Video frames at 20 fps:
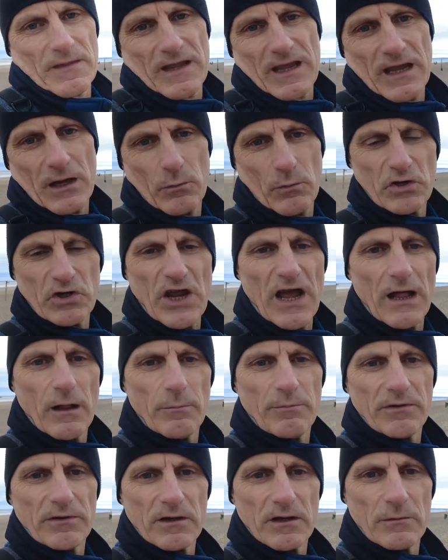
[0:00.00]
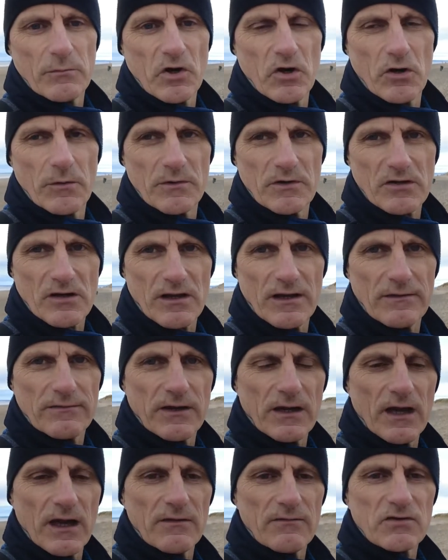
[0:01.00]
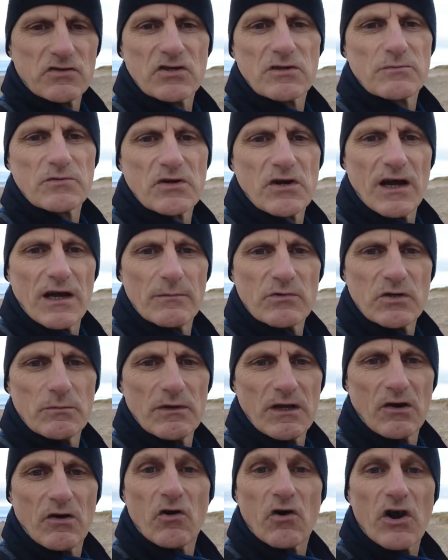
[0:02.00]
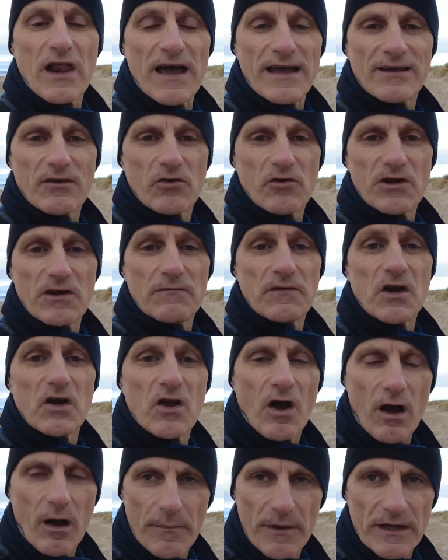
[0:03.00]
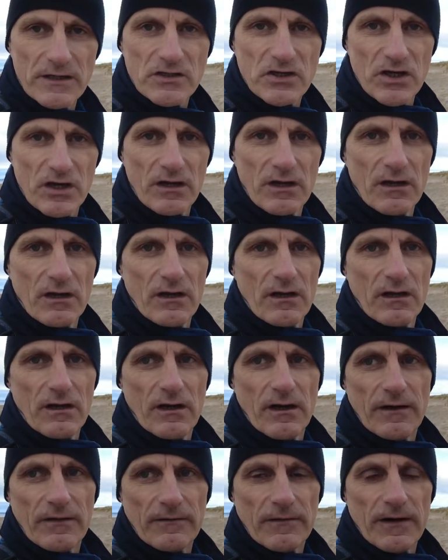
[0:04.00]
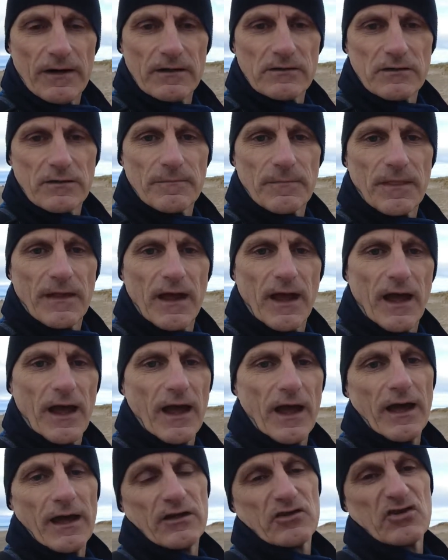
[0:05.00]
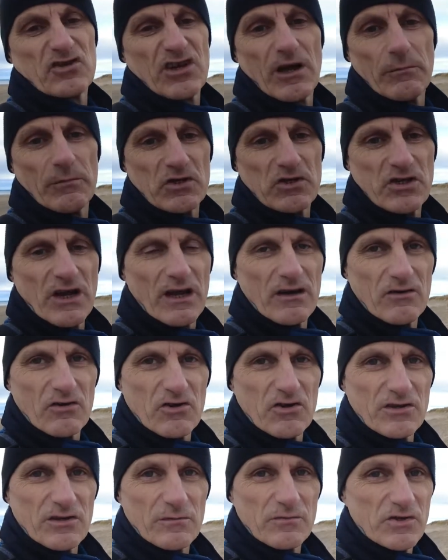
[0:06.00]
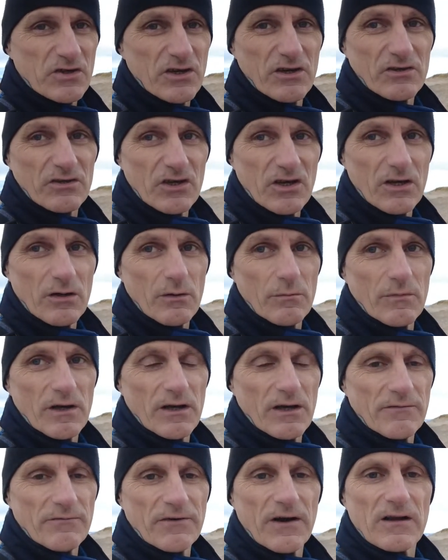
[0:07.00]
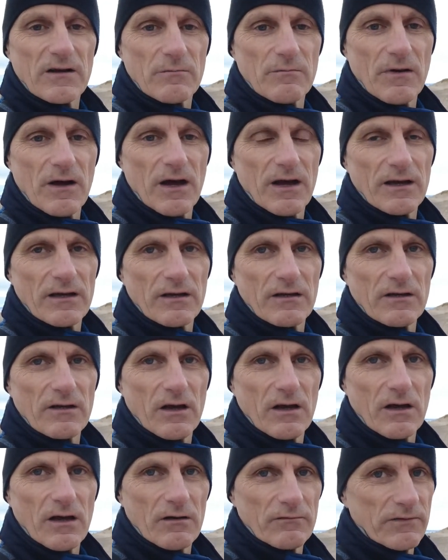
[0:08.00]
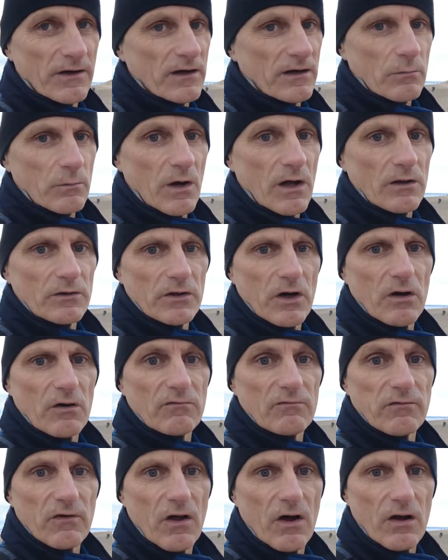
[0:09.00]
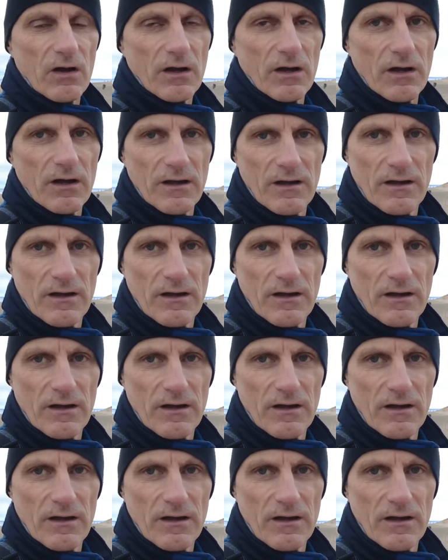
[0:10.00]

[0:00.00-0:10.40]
it would help enormously if you gave a subscribe to me, or a like, or even a comment, right? Just help the channel, because I'm still new. I mean, a friend of mine, a very well-known vlogger,